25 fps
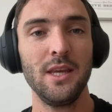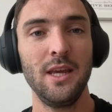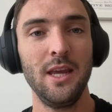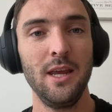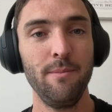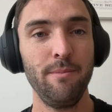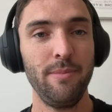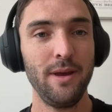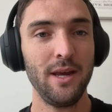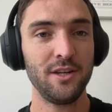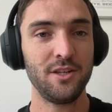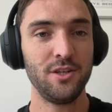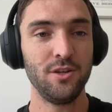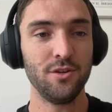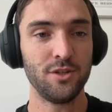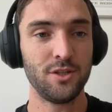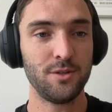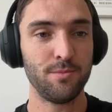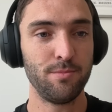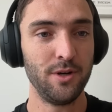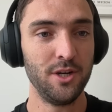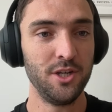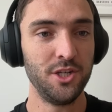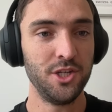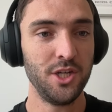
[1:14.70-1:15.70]
Head back to your
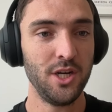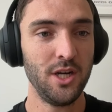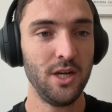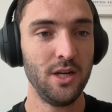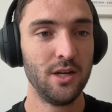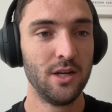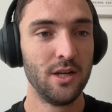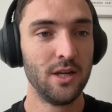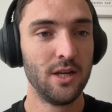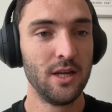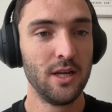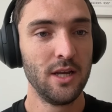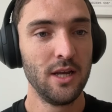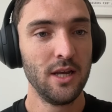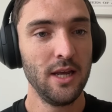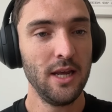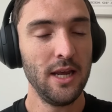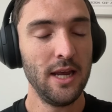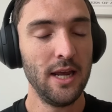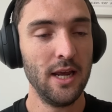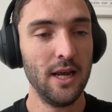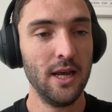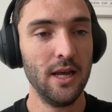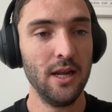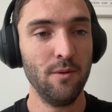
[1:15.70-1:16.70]
spreadsheet,
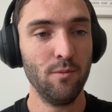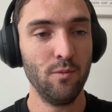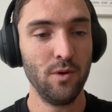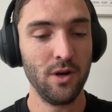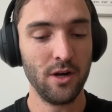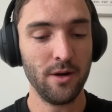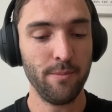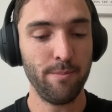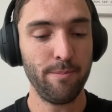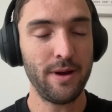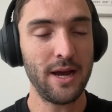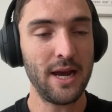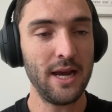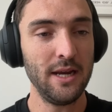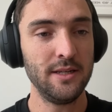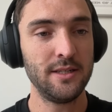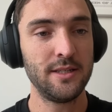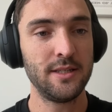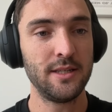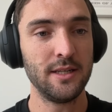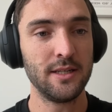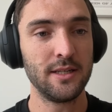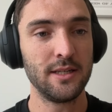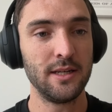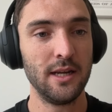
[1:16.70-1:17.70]
and we're going to
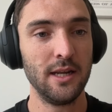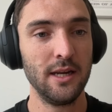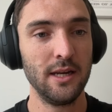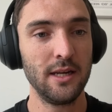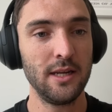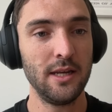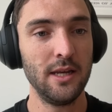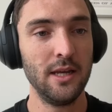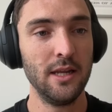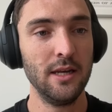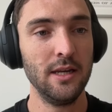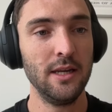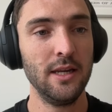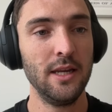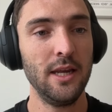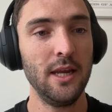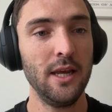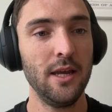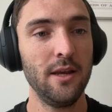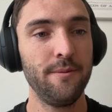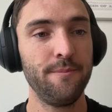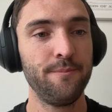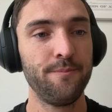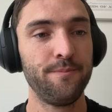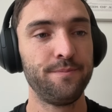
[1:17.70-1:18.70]
paste this link in
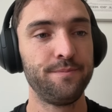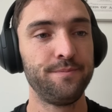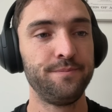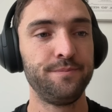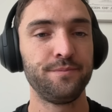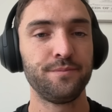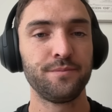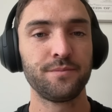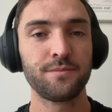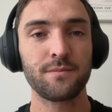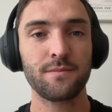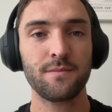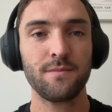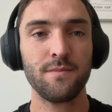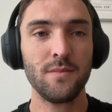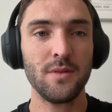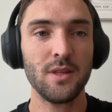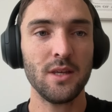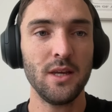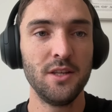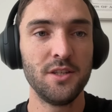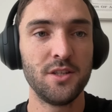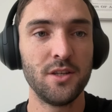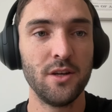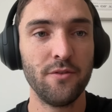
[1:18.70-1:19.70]
here.
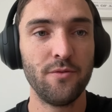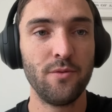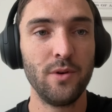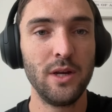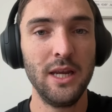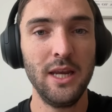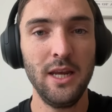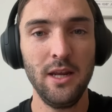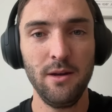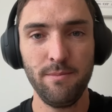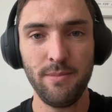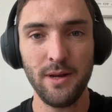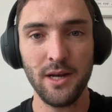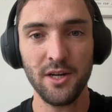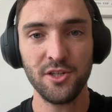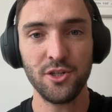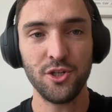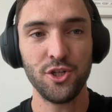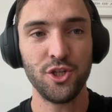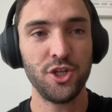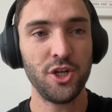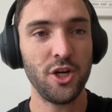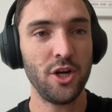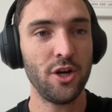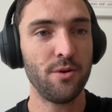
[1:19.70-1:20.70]
And so if we head back
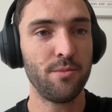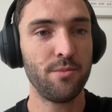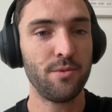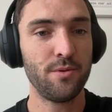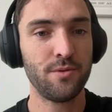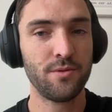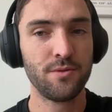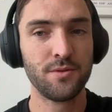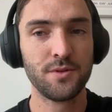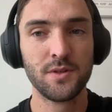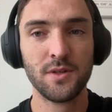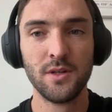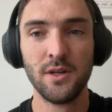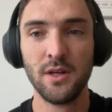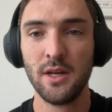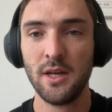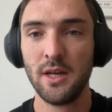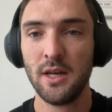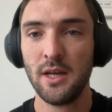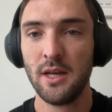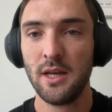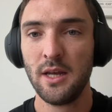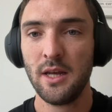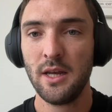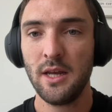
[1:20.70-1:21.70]
to Shareables
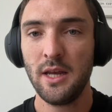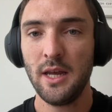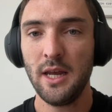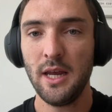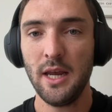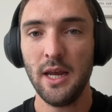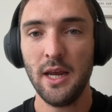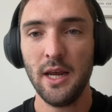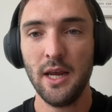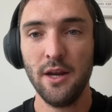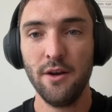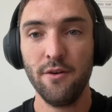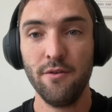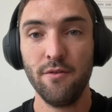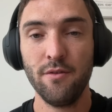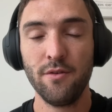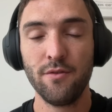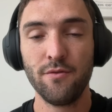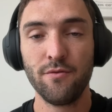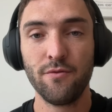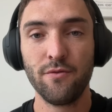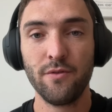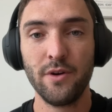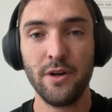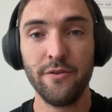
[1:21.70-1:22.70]

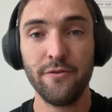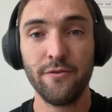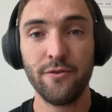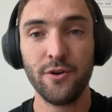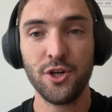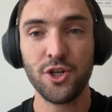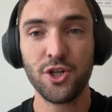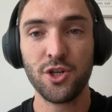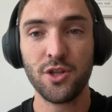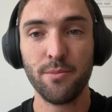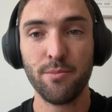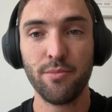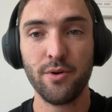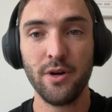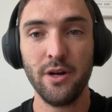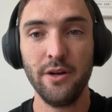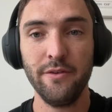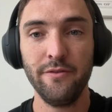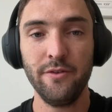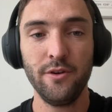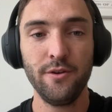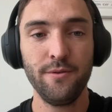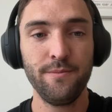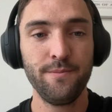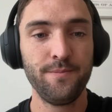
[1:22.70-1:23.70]
and refresh the
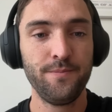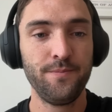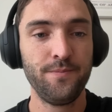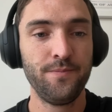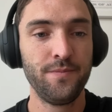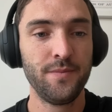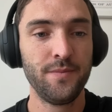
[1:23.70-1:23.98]
preview